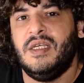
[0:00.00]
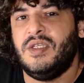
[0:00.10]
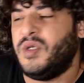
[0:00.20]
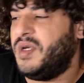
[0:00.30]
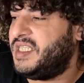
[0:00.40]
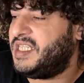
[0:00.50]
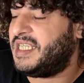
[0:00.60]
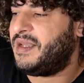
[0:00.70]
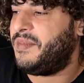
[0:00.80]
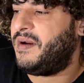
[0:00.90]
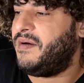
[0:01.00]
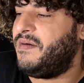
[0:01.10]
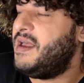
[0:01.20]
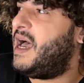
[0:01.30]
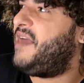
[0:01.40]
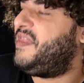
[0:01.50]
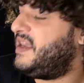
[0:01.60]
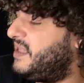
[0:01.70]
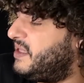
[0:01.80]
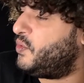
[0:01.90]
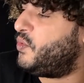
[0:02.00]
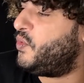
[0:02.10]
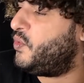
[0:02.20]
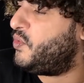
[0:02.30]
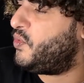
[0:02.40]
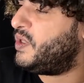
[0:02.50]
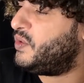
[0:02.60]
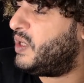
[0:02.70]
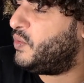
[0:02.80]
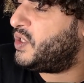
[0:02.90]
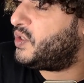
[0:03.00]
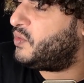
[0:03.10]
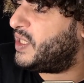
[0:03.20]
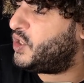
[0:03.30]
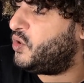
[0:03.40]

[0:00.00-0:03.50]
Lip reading: So it's just a matter of, I think that what